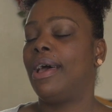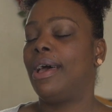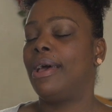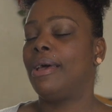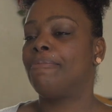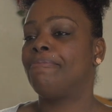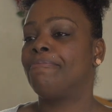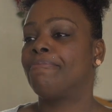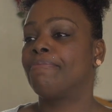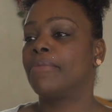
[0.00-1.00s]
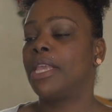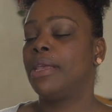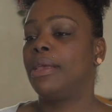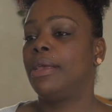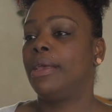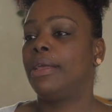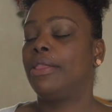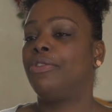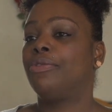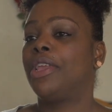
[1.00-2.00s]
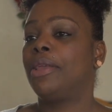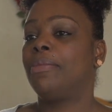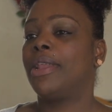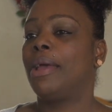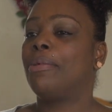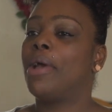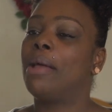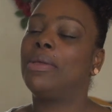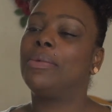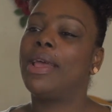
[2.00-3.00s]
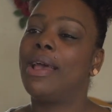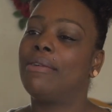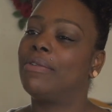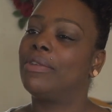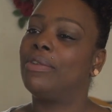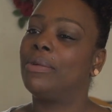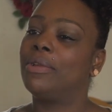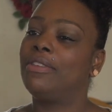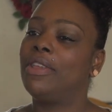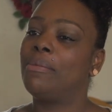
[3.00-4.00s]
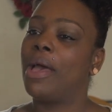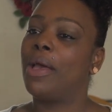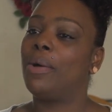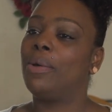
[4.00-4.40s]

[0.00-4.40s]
The dream that I probably would have for Jodeci, my